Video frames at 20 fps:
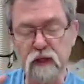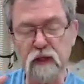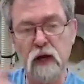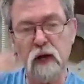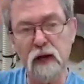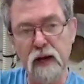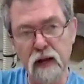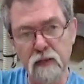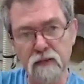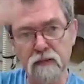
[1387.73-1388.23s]

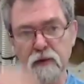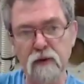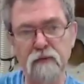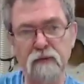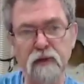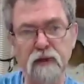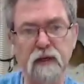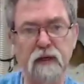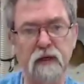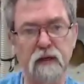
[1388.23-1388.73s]
go down through
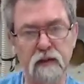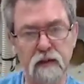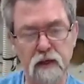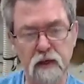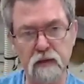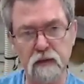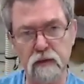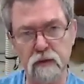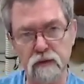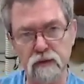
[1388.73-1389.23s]
everything,
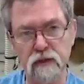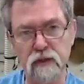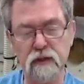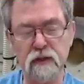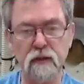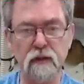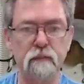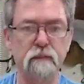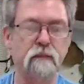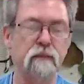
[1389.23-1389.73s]
and you'll
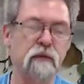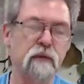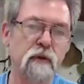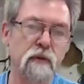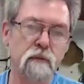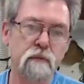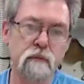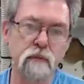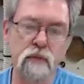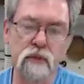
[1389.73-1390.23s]
see
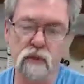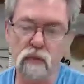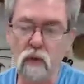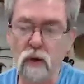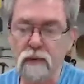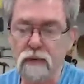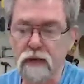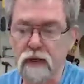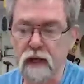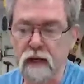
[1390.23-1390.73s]
the
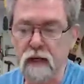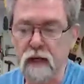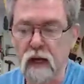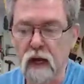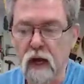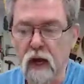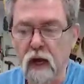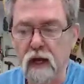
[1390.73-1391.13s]
sweepstake.